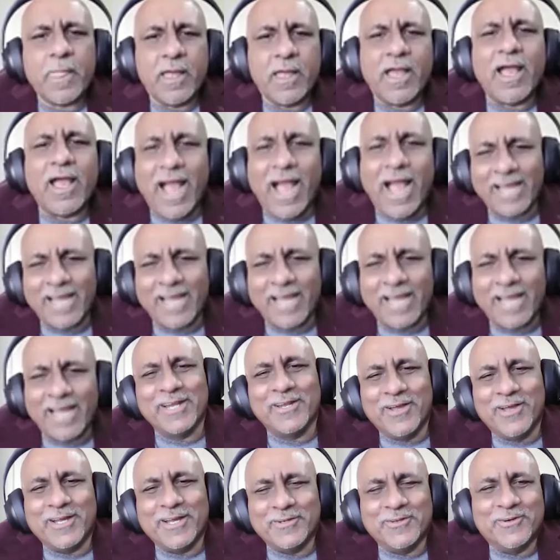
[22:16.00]
I, I answer
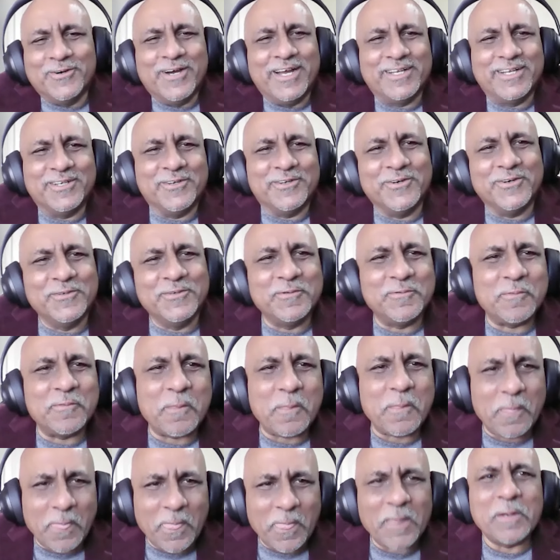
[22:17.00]
know, them, I unpack them one
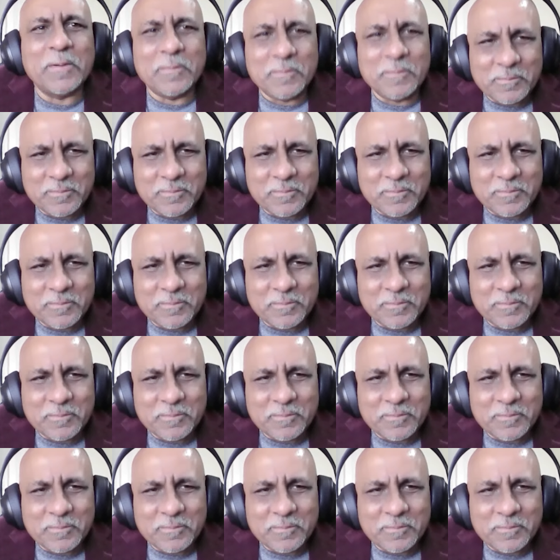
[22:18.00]
by one.